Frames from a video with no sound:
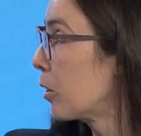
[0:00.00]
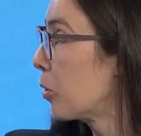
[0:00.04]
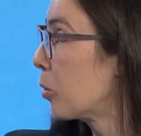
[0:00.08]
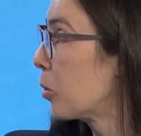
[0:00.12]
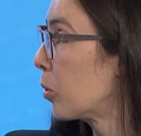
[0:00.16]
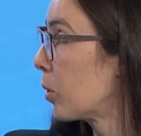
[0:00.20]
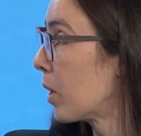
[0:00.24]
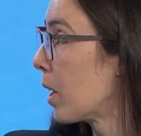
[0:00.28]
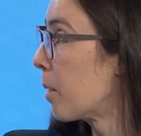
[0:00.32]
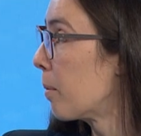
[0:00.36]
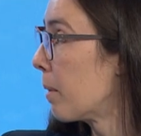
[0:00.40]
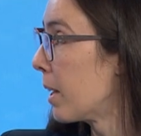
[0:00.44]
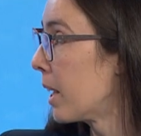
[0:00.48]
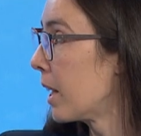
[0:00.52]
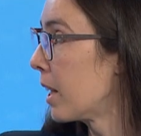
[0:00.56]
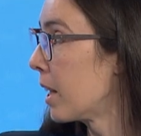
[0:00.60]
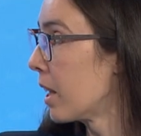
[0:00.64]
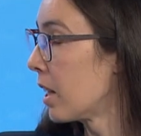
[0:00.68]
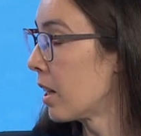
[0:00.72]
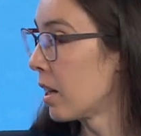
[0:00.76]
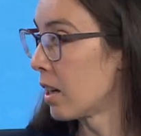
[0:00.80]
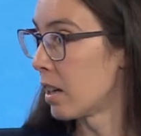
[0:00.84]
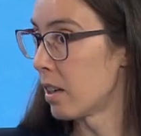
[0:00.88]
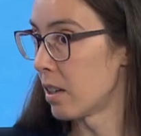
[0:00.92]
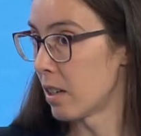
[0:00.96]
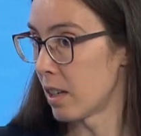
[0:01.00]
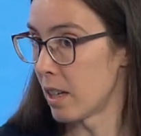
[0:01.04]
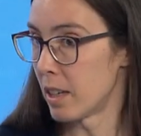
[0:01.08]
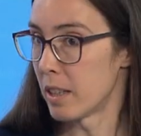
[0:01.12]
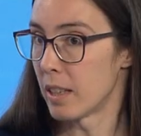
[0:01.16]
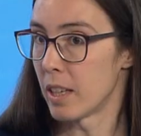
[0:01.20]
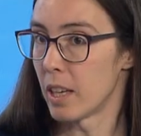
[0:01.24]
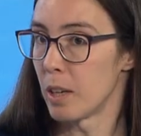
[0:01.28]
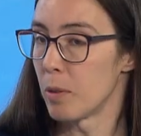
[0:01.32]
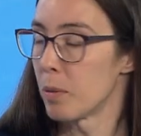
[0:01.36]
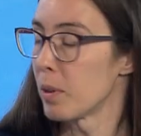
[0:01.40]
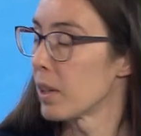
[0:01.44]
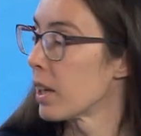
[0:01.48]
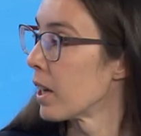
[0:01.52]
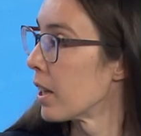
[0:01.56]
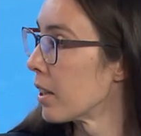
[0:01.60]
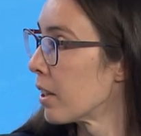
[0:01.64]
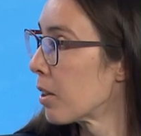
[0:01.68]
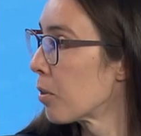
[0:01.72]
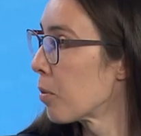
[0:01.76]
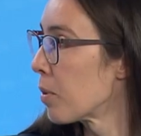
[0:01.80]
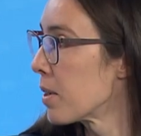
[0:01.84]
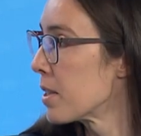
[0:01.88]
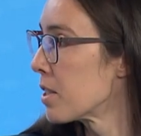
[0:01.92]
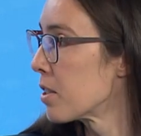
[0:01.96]
to Camelia, and then we gather
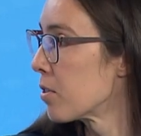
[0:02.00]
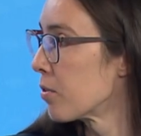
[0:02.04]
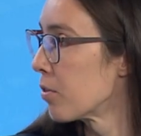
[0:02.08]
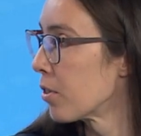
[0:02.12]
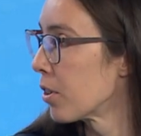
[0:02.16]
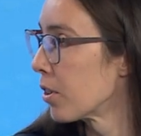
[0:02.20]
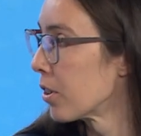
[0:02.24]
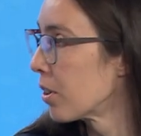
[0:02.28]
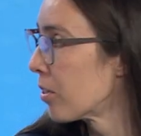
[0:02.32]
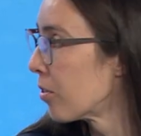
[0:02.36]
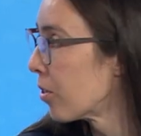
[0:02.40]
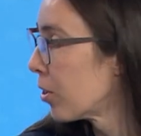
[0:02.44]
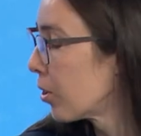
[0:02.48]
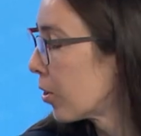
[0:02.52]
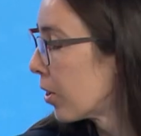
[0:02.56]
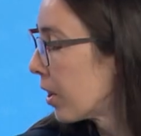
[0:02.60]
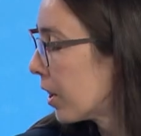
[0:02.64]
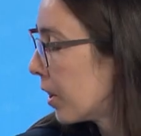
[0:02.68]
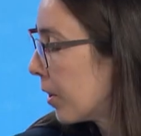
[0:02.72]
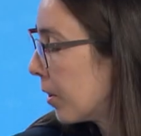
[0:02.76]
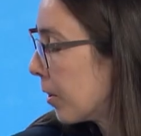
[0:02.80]
questions from the floor.